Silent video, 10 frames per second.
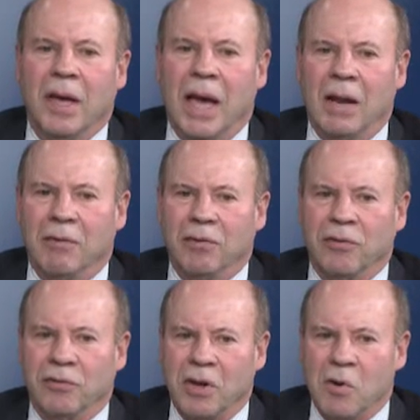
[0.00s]
And if it's a
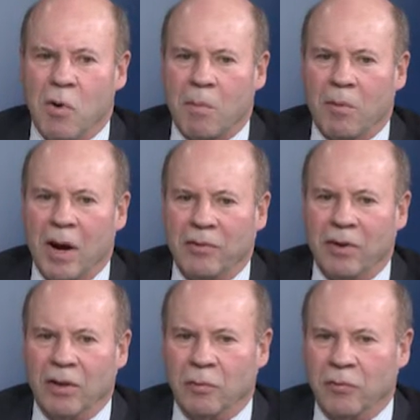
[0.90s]
C corporation,
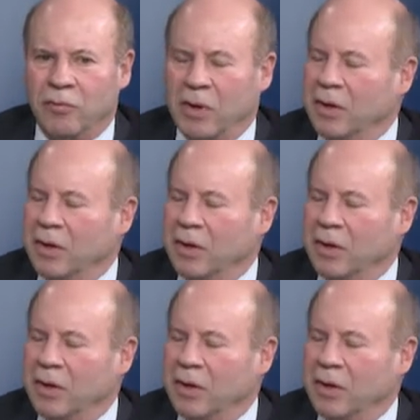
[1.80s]
as we'll see,